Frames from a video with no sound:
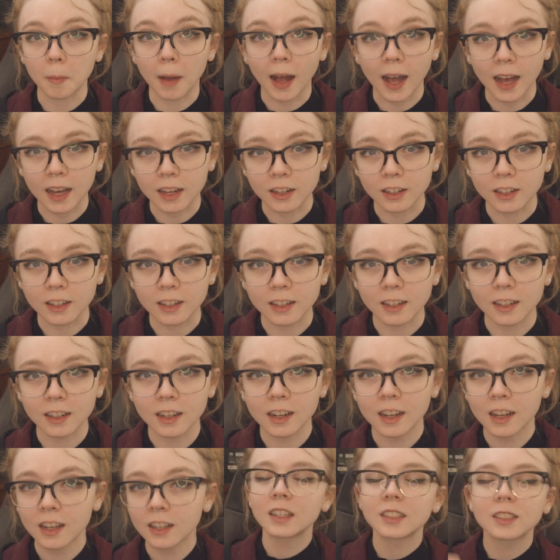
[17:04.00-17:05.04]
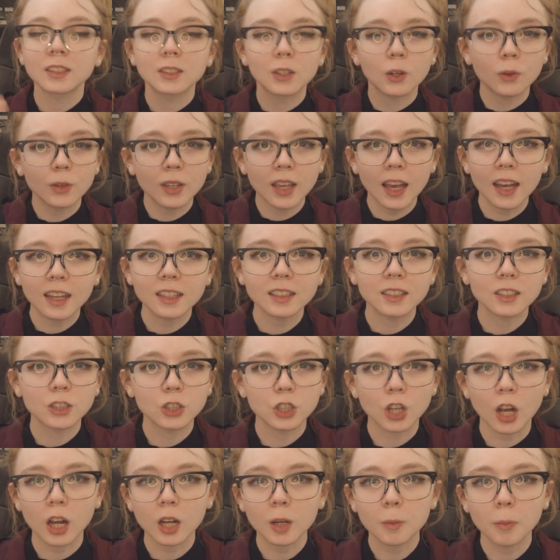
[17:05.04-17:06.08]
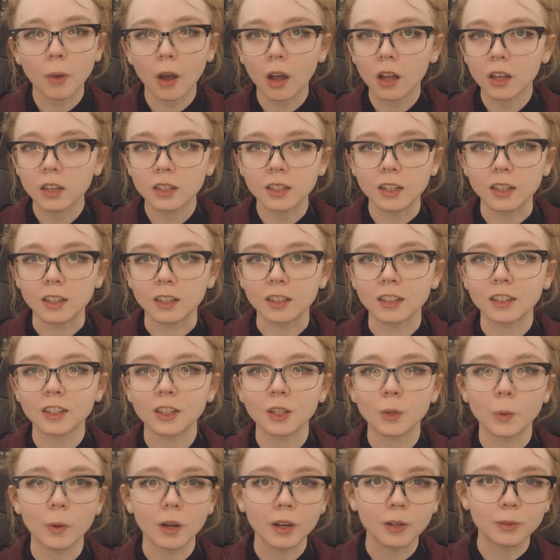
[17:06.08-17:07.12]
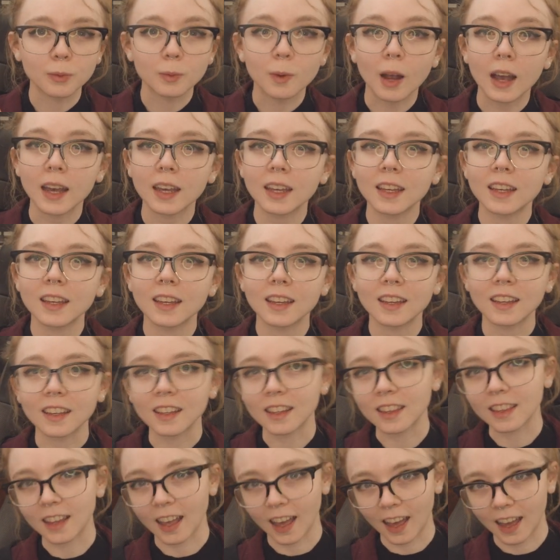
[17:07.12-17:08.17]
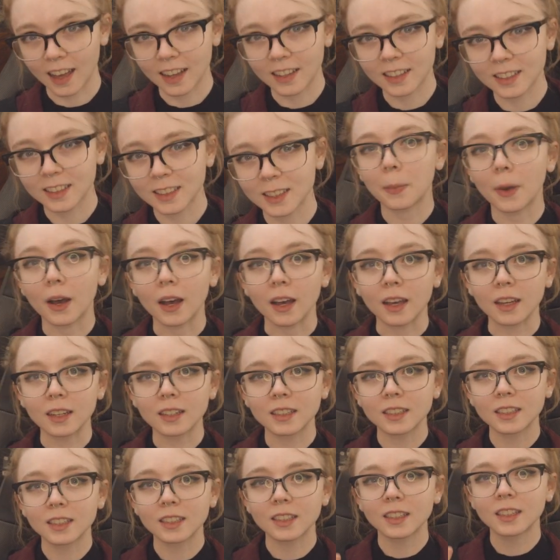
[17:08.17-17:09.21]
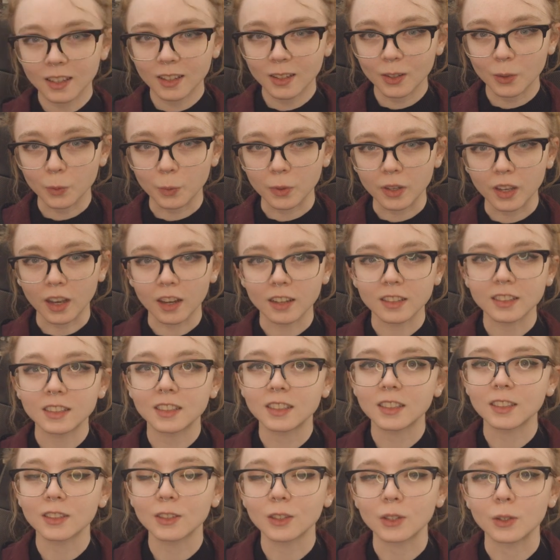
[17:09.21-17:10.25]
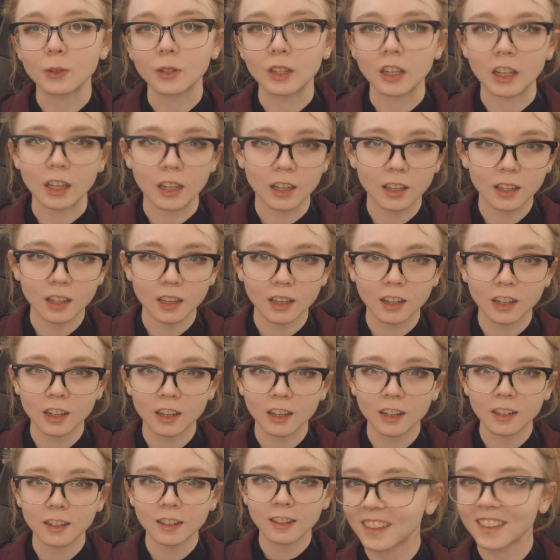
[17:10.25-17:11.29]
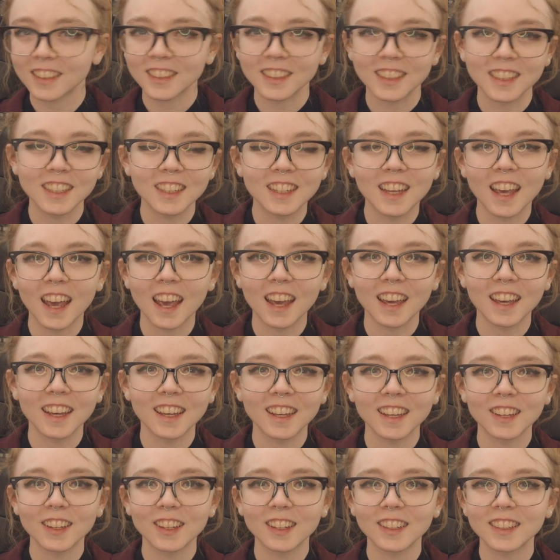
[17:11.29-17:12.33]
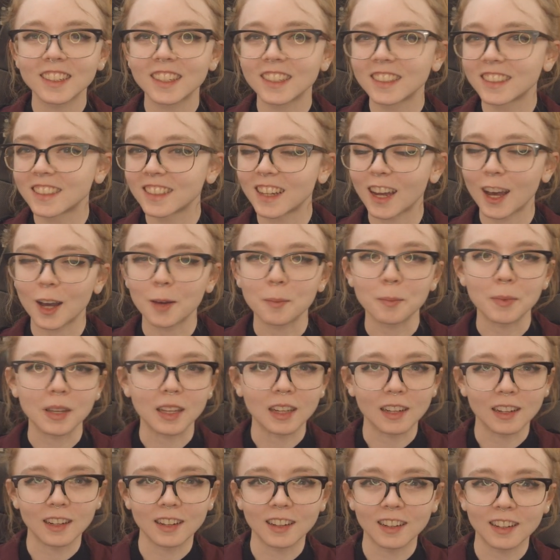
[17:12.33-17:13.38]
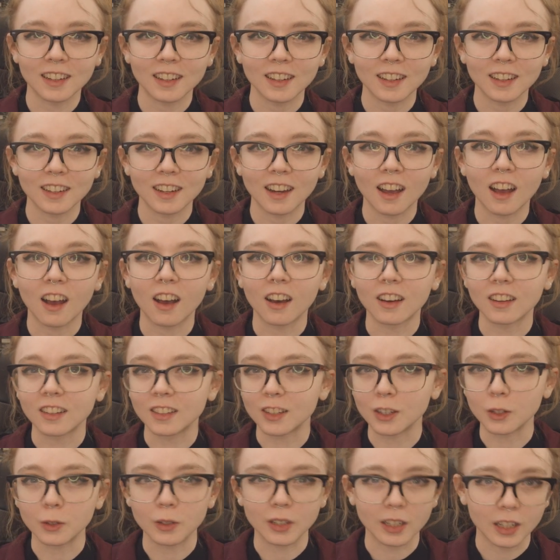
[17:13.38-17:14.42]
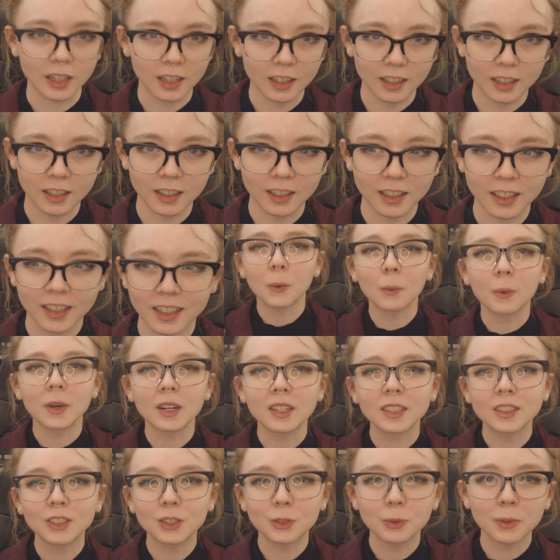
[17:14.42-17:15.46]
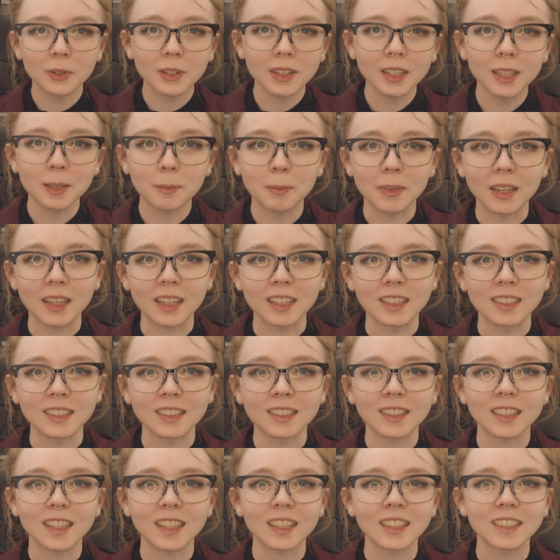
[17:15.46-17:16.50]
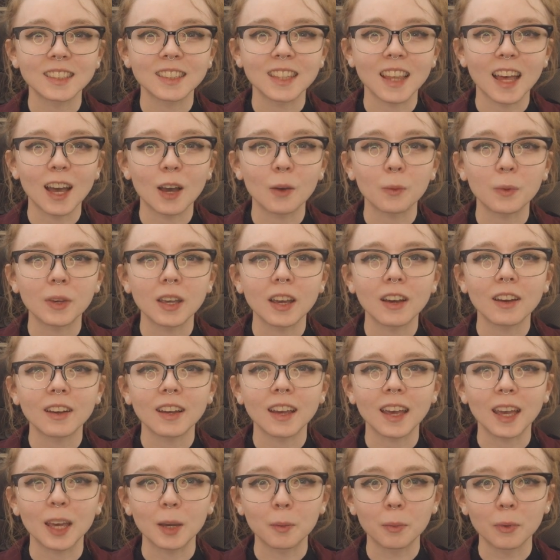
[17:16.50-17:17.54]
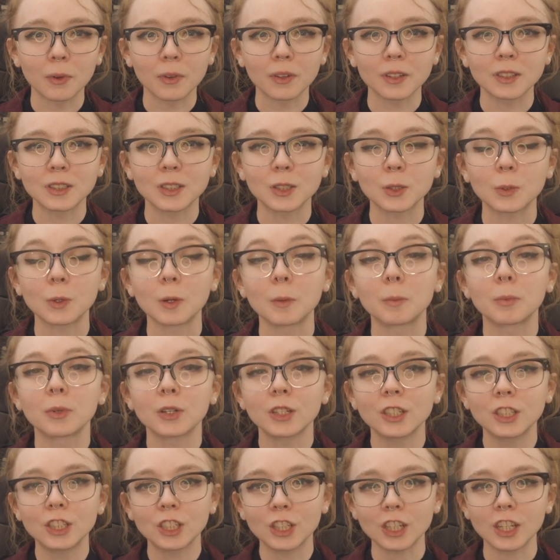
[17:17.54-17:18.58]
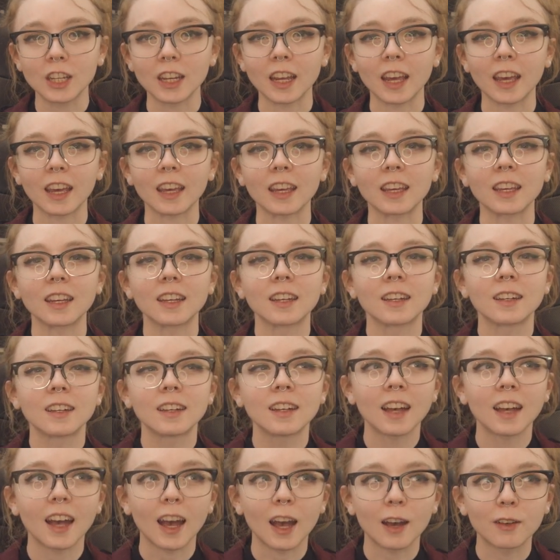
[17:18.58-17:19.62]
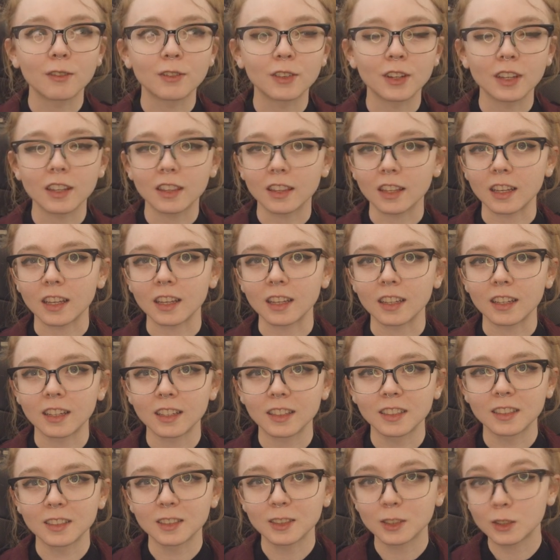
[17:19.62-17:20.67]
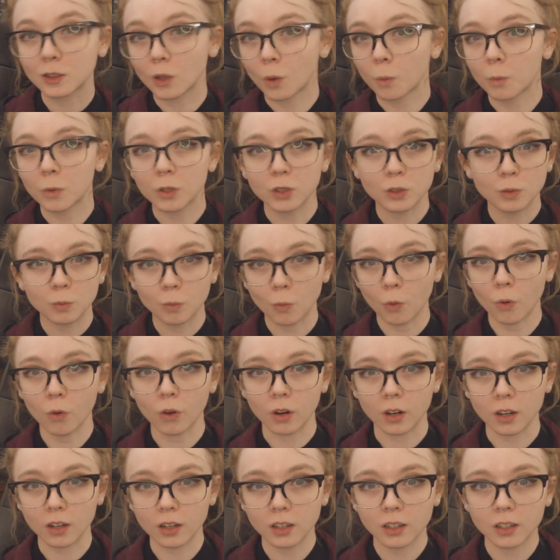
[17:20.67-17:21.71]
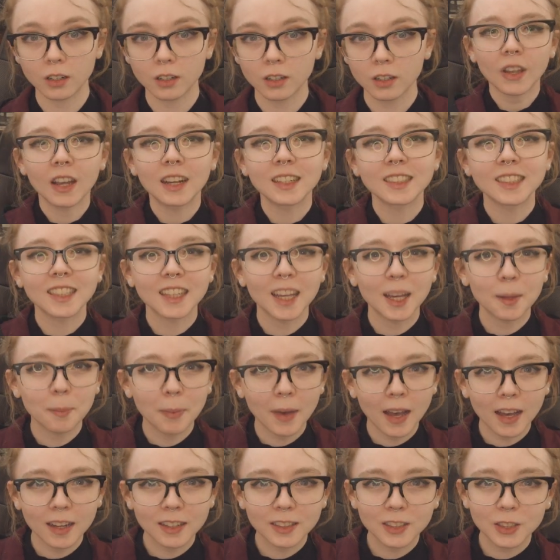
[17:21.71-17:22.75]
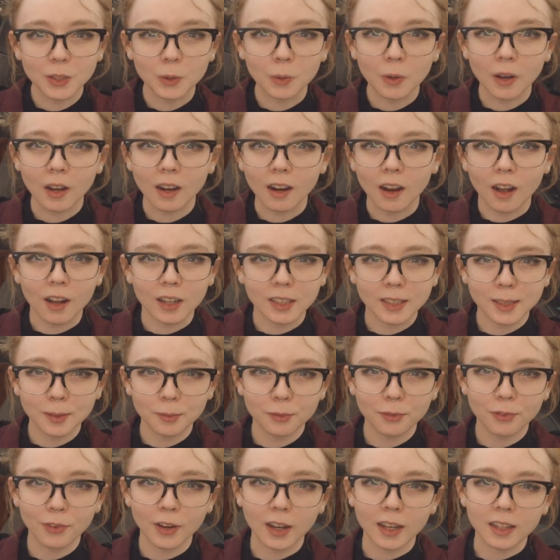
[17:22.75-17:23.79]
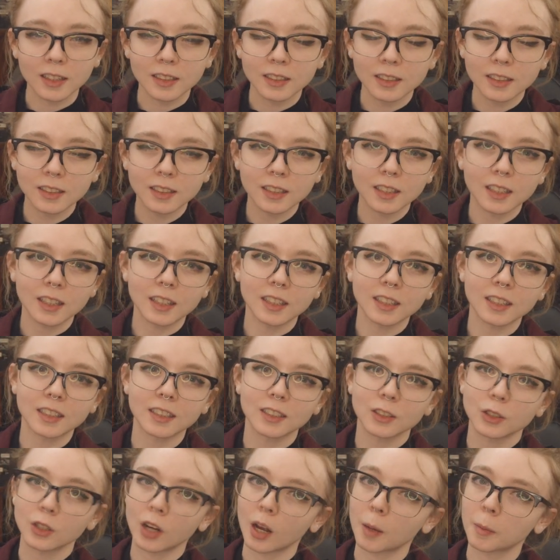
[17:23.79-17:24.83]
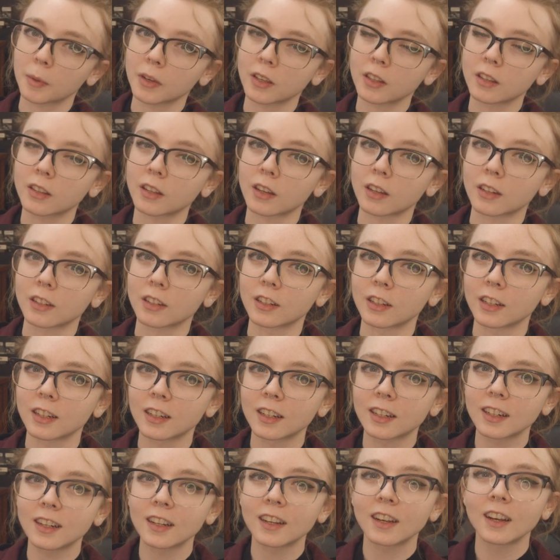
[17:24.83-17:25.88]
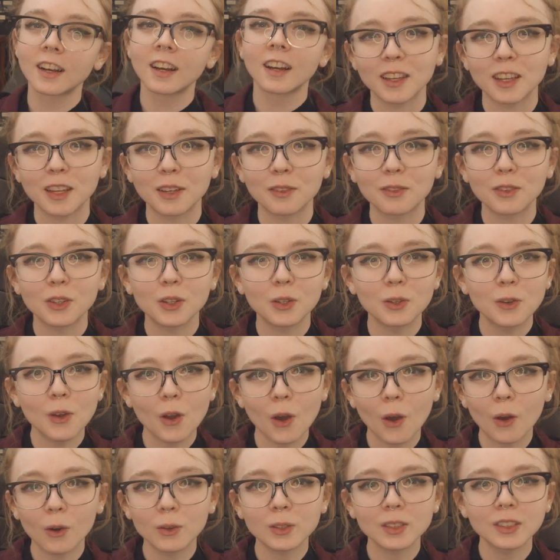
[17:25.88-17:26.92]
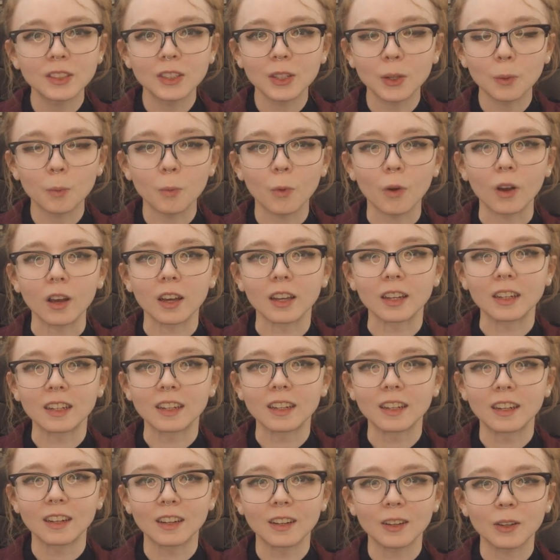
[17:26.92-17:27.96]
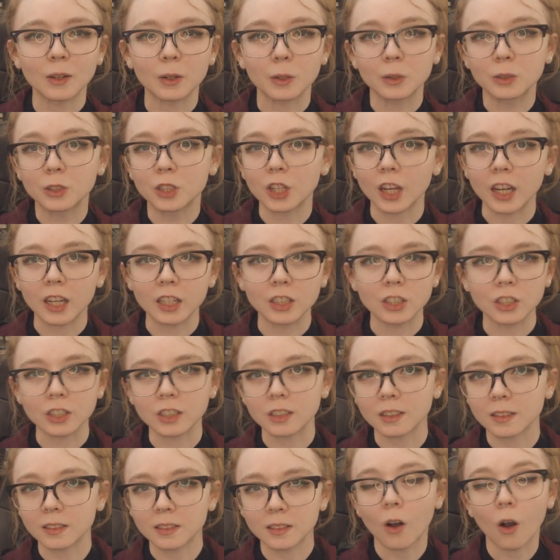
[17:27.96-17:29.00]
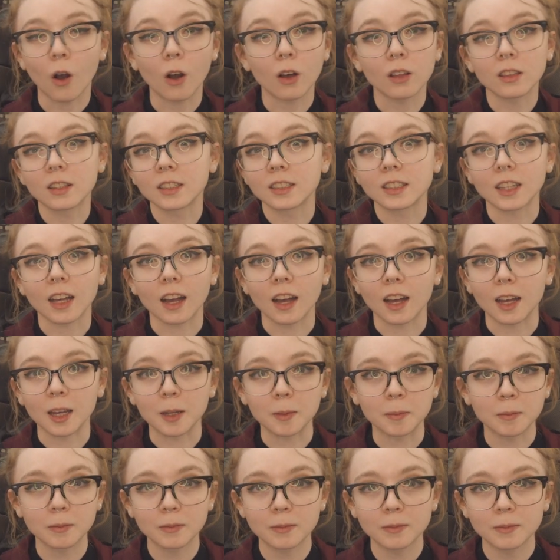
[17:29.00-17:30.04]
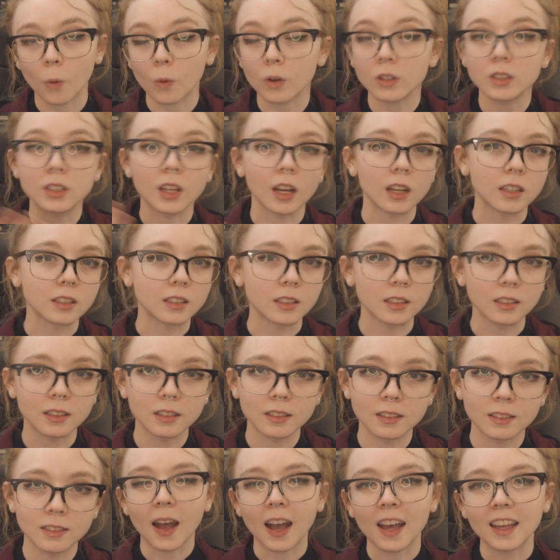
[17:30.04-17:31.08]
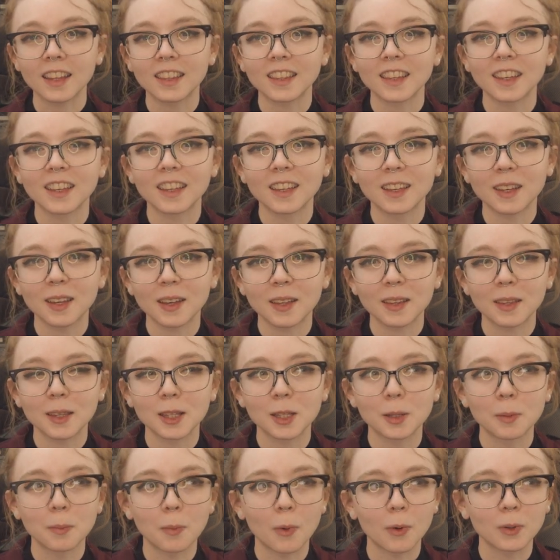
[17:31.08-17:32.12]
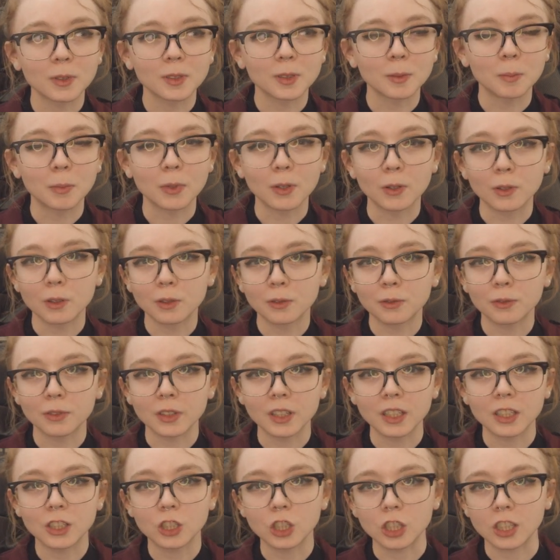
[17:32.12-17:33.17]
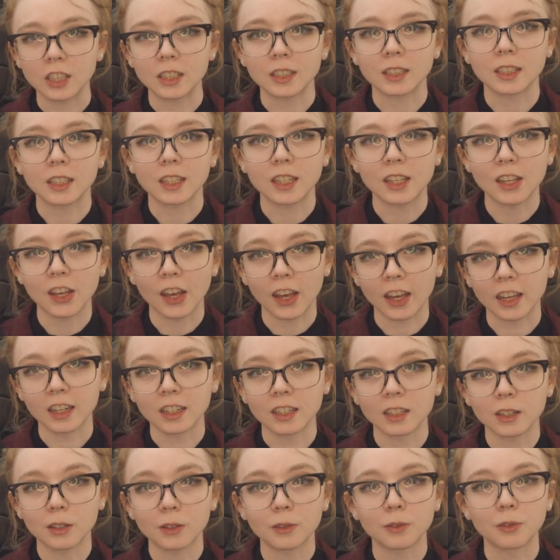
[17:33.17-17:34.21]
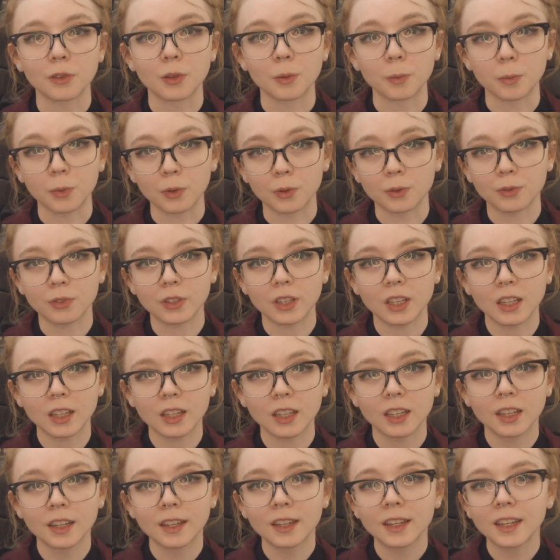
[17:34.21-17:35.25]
matter. So yes, Chuck Palahniuk, you are right in that, but we are still unique. Decaying does not mean ununique. What it truly means is that we are able to appreciate everything so much more. To get back to our awesome friends in Tropic Thunder, if you know someone who changes all the time, or doesn't, I think the most beautifully cheesy end of the movie